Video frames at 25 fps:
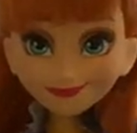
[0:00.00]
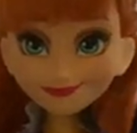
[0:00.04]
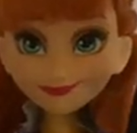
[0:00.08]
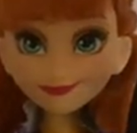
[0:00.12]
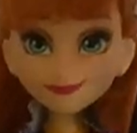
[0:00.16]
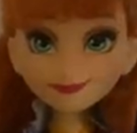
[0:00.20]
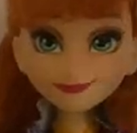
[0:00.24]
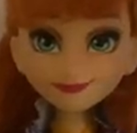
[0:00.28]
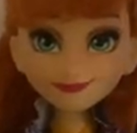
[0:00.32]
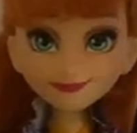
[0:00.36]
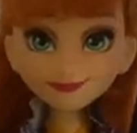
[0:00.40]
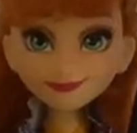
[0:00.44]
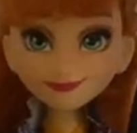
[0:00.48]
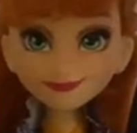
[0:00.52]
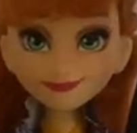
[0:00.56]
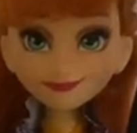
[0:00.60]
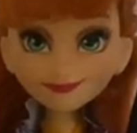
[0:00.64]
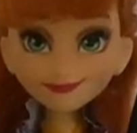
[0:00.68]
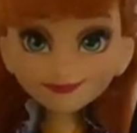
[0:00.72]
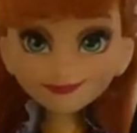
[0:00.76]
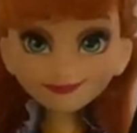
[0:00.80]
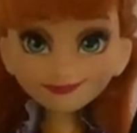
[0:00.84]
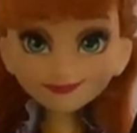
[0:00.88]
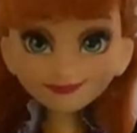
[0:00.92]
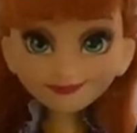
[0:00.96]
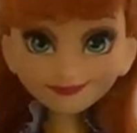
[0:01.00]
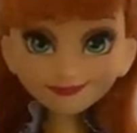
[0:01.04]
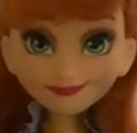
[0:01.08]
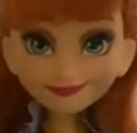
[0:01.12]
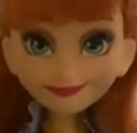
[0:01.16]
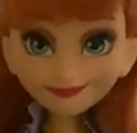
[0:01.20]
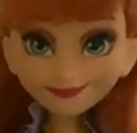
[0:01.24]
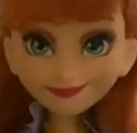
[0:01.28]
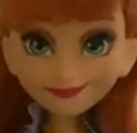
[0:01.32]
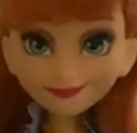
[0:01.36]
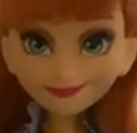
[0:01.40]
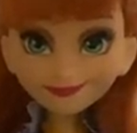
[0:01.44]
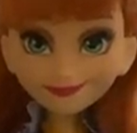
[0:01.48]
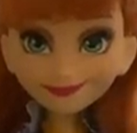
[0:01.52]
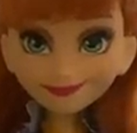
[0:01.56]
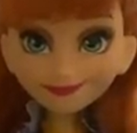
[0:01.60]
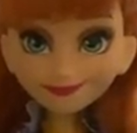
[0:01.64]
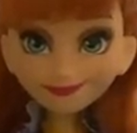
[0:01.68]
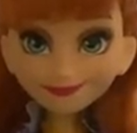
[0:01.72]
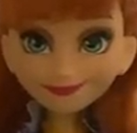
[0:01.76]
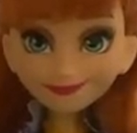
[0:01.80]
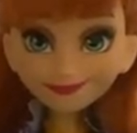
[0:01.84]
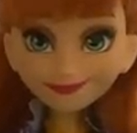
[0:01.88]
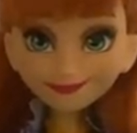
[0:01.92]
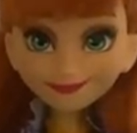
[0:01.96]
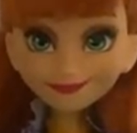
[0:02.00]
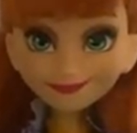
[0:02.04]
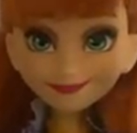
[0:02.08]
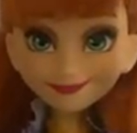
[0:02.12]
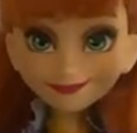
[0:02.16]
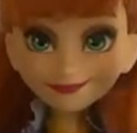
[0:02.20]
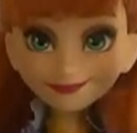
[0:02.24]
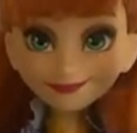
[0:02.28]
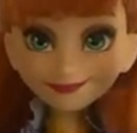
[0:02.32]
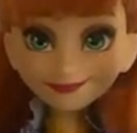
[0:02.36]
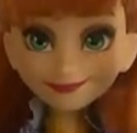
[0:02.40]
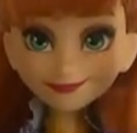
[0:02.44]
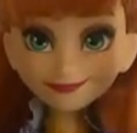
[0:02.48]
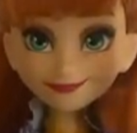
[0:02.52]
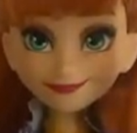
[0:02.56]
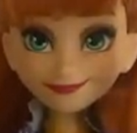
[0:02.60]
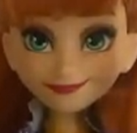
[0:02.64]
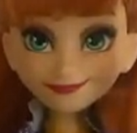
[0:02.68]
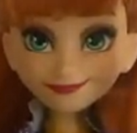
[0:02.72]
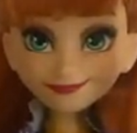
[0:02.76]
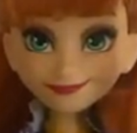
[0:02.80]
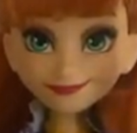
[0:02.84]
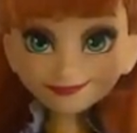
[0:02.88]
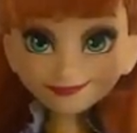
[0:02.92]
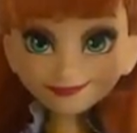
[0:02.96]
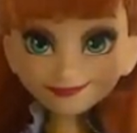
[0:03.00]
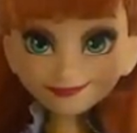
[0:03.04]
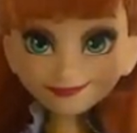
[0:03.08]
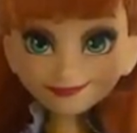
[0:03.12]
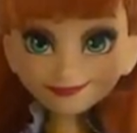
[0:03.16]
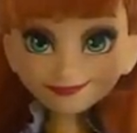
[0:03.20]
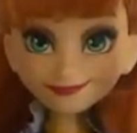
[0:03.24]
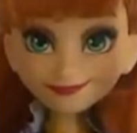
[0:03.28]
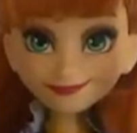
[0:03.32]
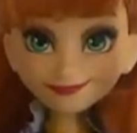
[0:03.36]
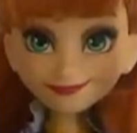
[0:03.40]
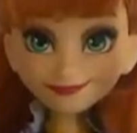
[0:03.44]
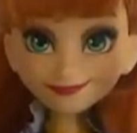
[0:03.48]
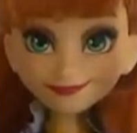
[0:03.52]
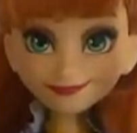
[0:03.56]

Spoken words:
[no speech]